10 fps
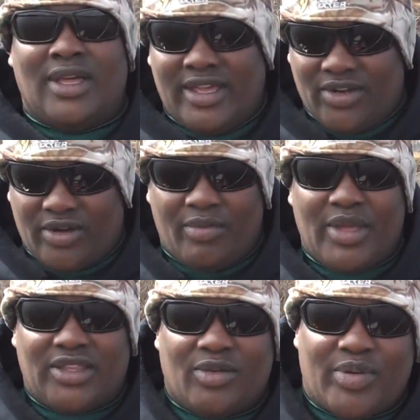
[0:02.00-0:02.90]
How you doing? I'm
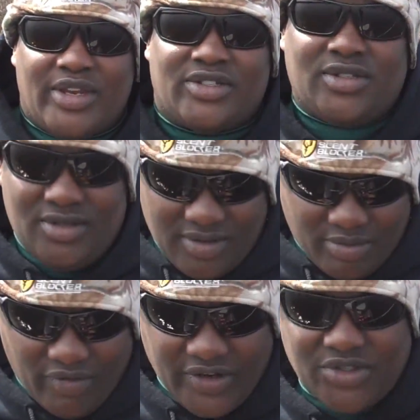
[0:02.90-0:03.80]
Mando Pettis,
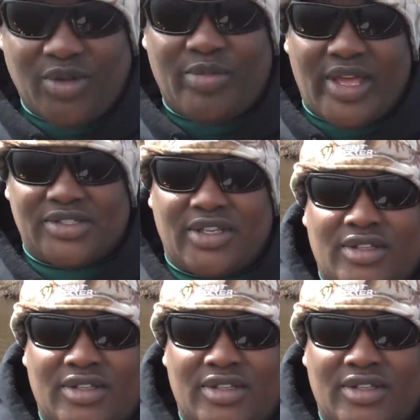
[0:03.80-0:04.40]
professional bass